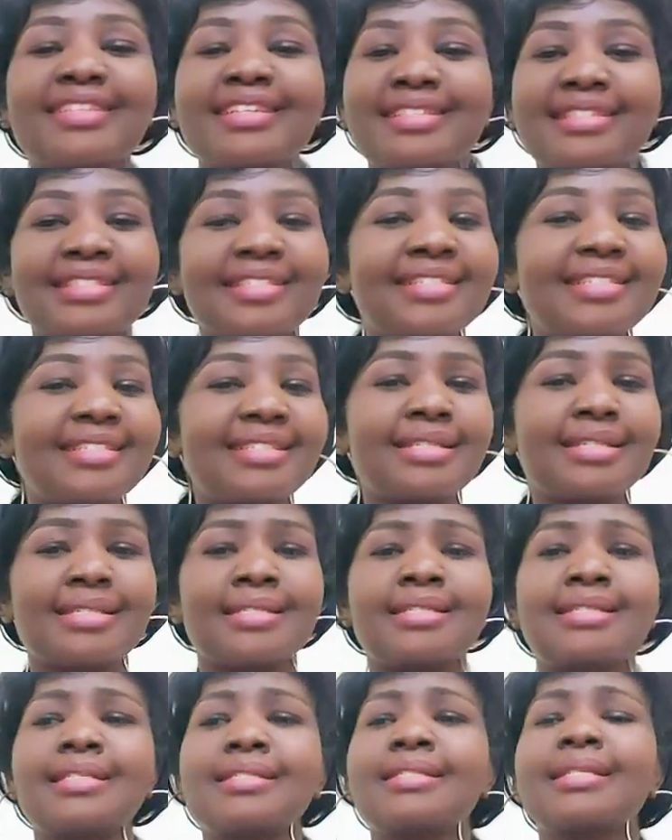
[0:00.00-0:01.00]
and
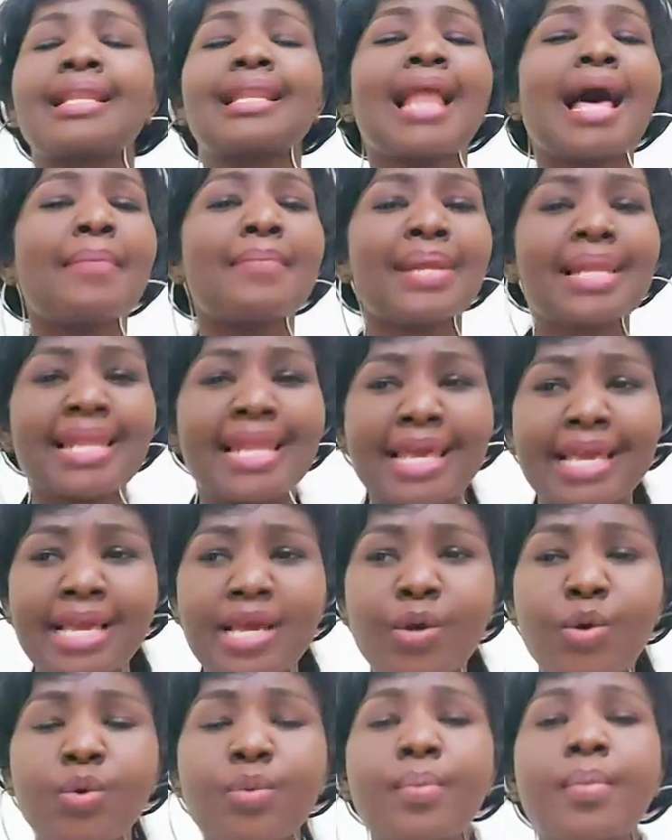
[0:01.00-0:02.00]
sisters, assalamu
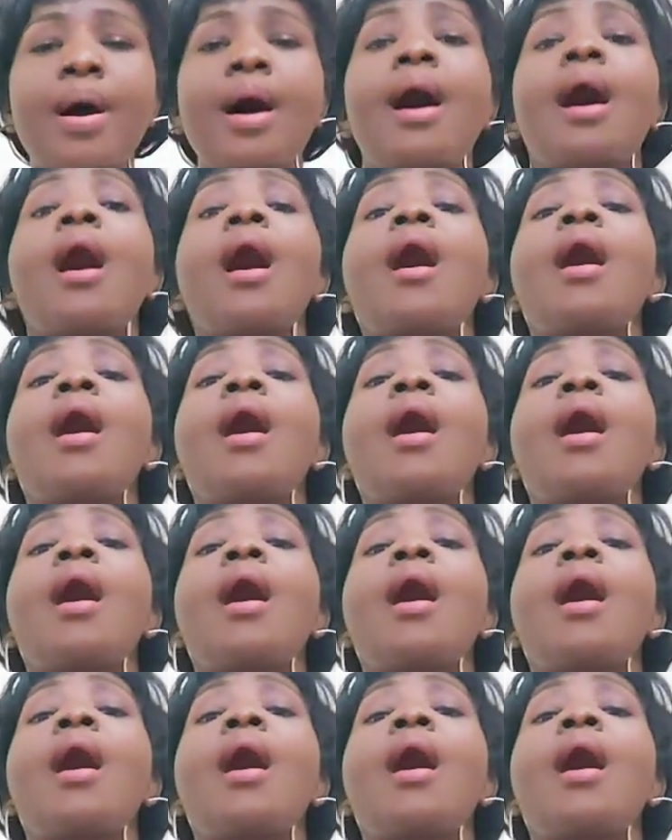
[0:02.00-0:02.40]
alaikum.